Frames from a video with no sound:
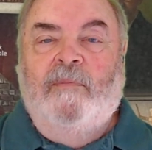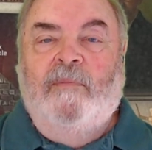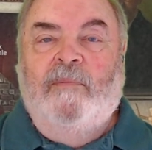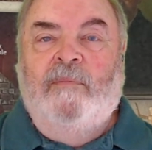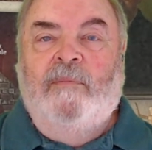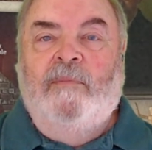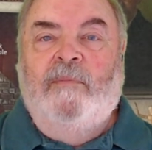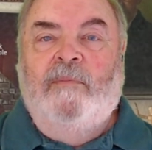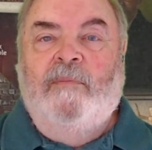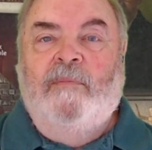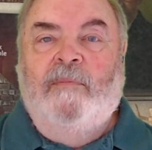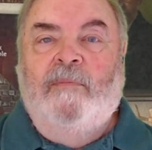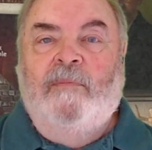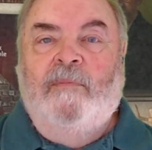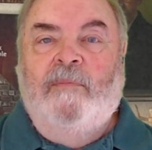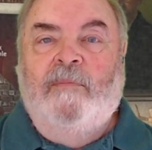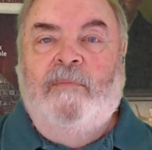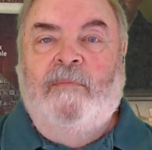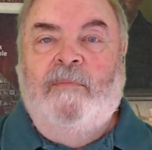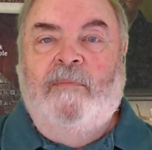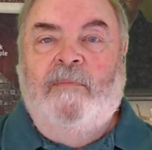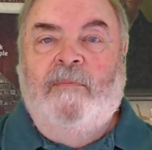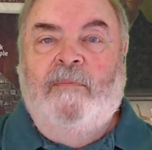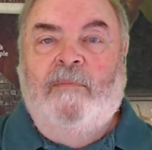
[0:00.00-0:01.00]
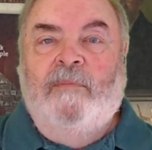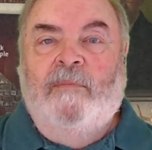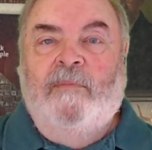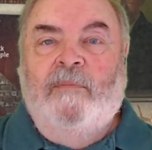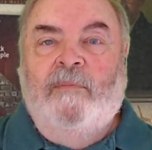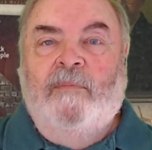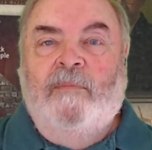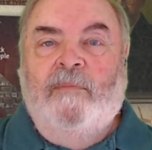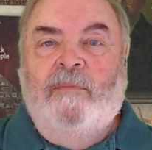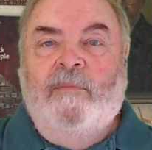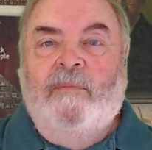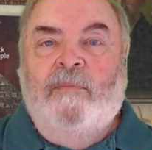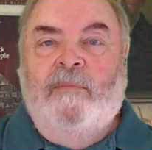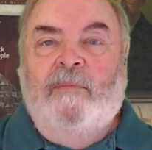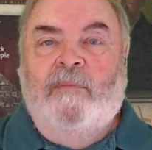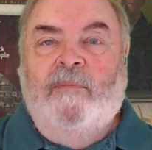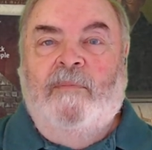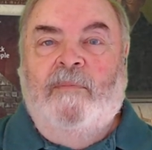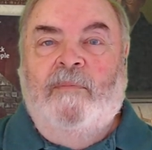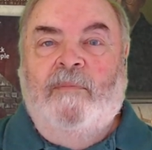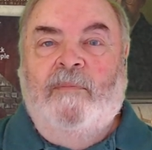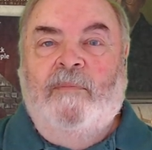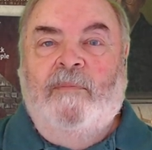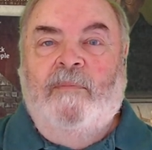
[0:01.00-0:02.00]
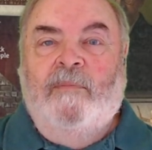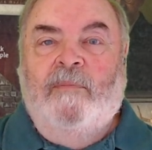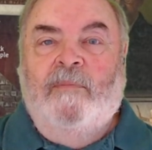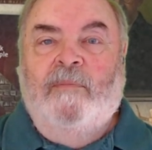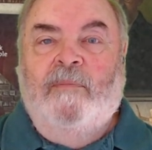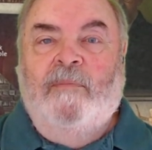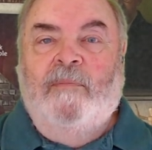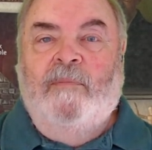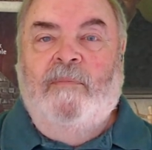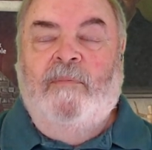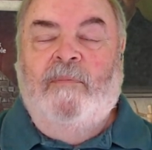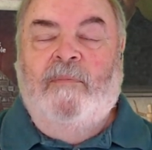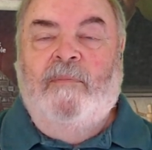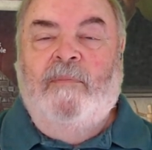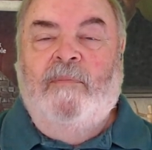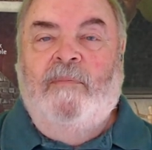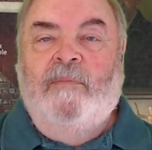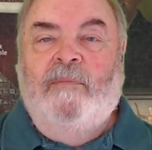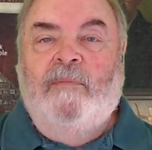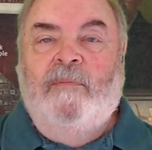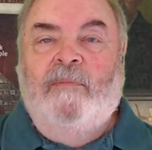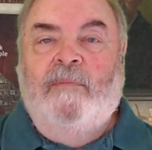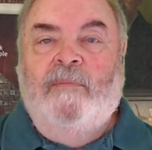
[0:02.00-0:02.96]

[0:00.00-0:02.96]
[no speech]